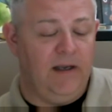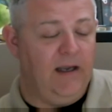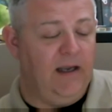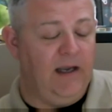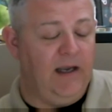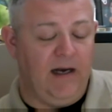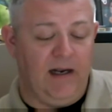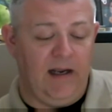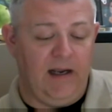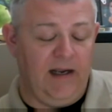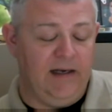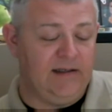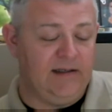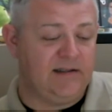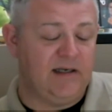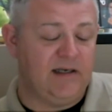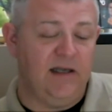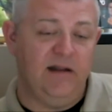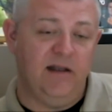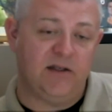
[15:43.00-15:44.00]
And I hate to
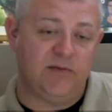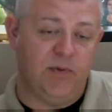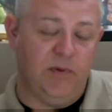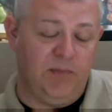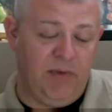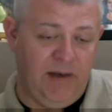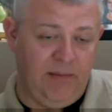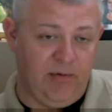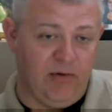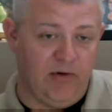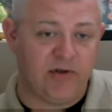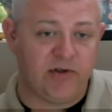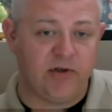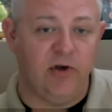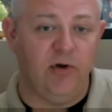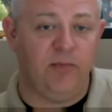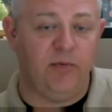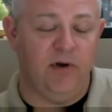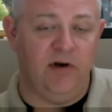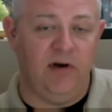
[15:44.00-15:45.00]
say this, but people are
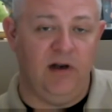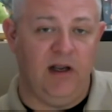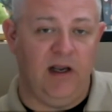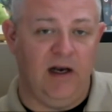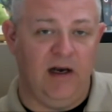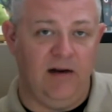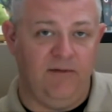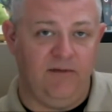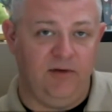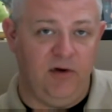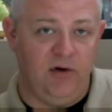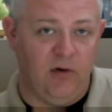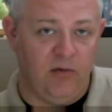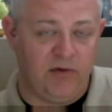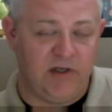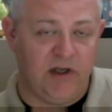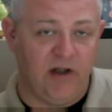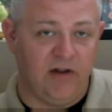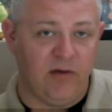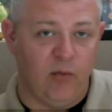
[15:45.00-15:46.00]
stupid. And if you
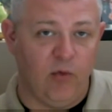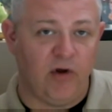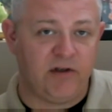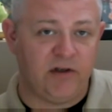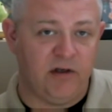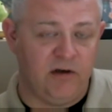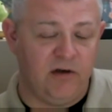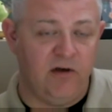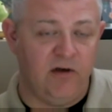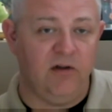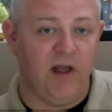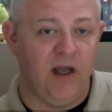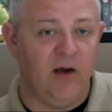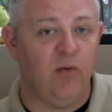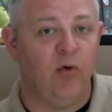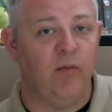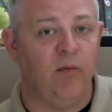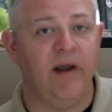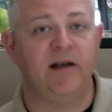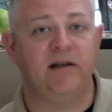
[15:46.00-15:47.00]
don't tell them what to do, they
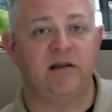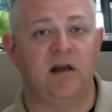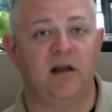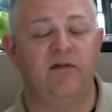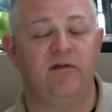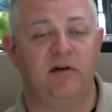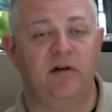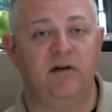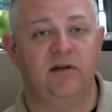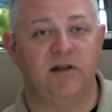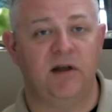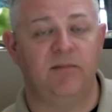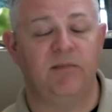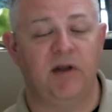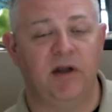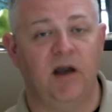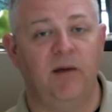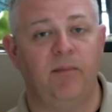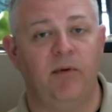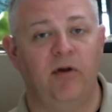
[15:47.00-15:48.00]
will make
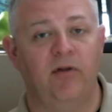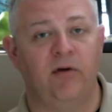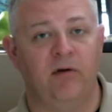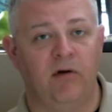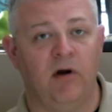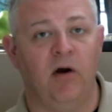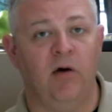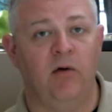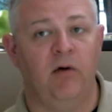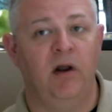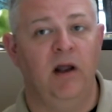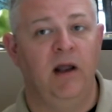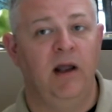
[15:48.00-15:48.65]
something up on their own.